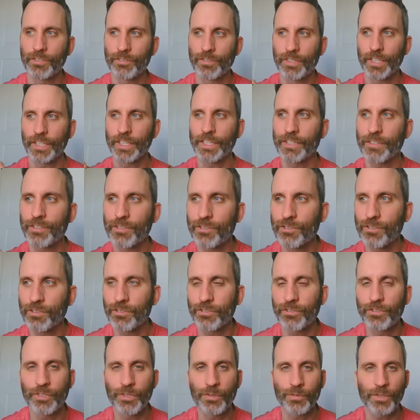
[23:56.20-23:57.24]
think it's
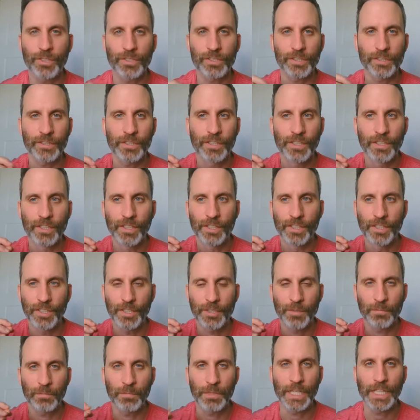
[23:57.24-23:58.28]
true, and you want to
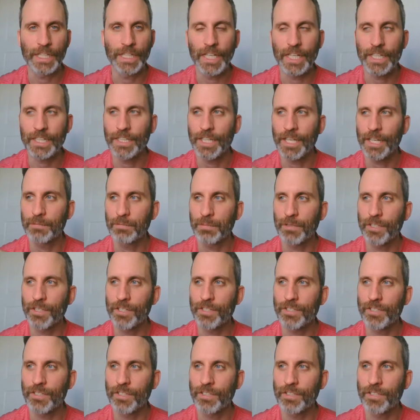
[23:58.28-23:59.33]
be like that
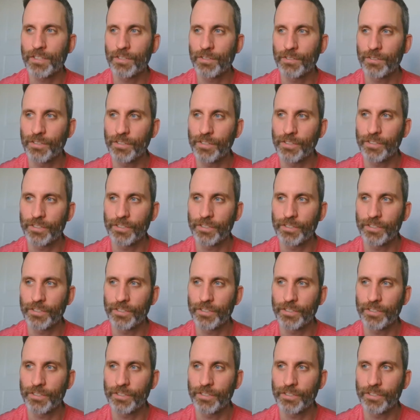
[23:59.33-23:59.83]
person, or